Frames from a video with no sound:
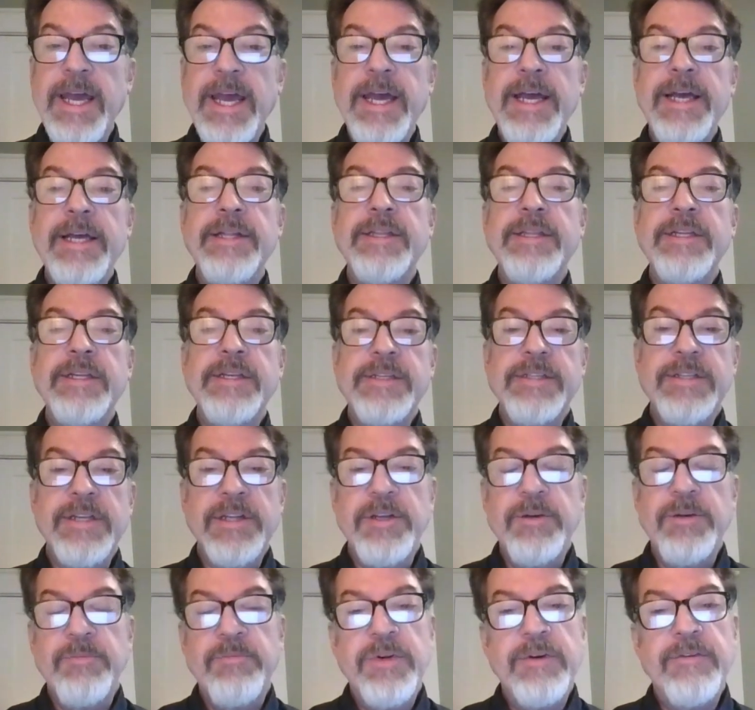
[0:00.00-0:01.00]
and these
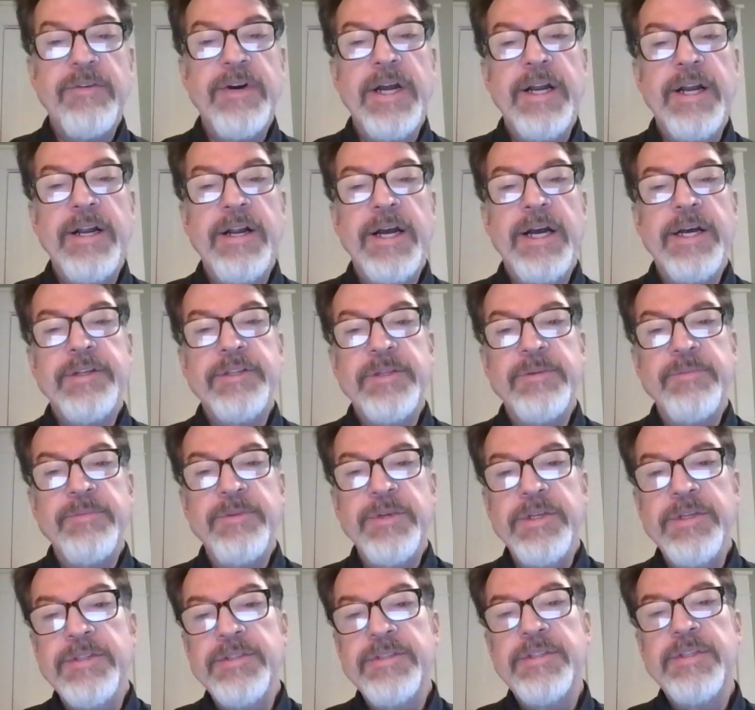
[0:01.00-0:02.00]
other provider
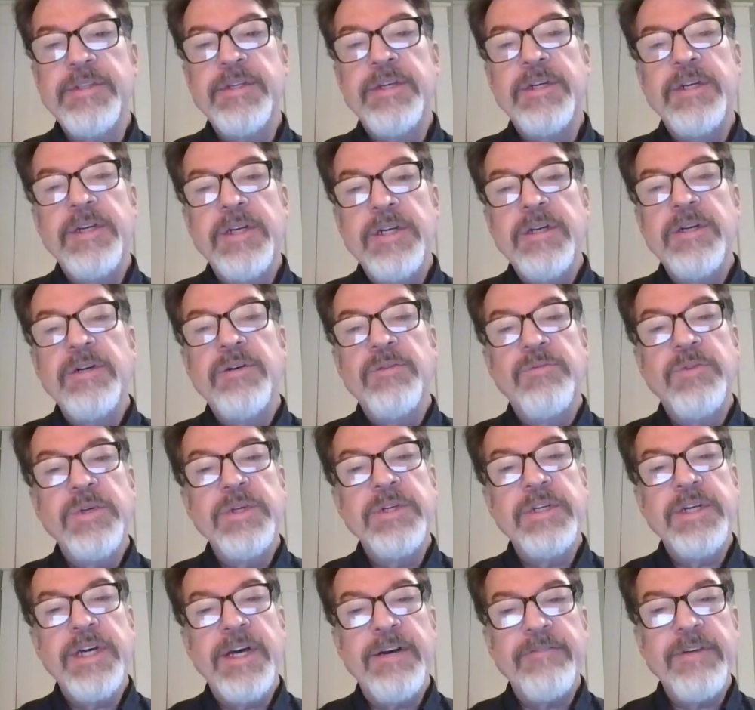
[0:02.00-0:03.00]
attributes
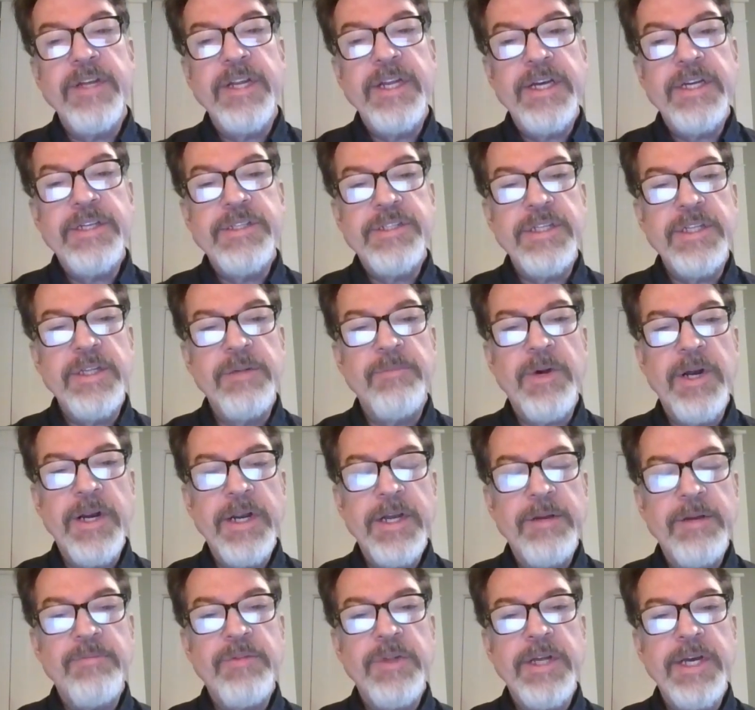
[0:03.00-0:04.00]
will have an edge in the
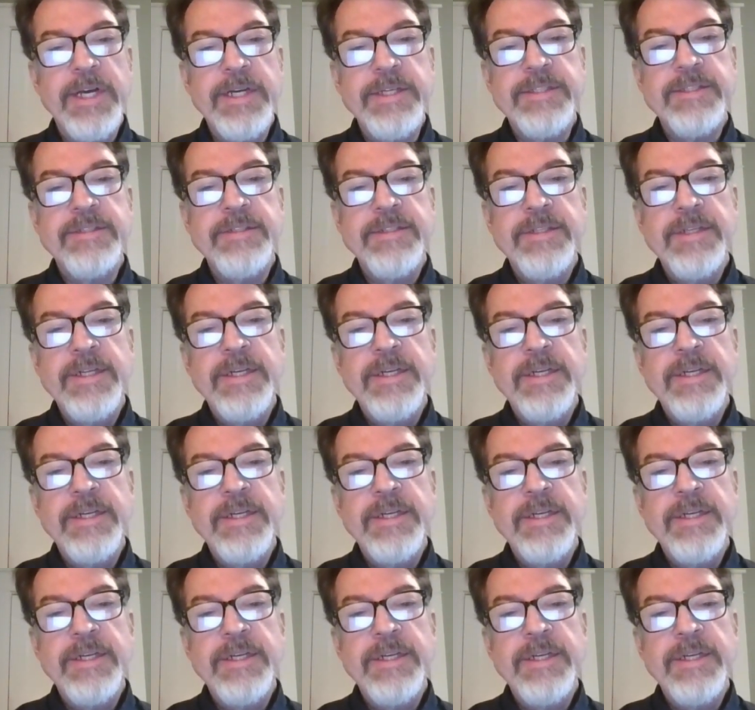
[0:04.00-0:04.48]
marketplace.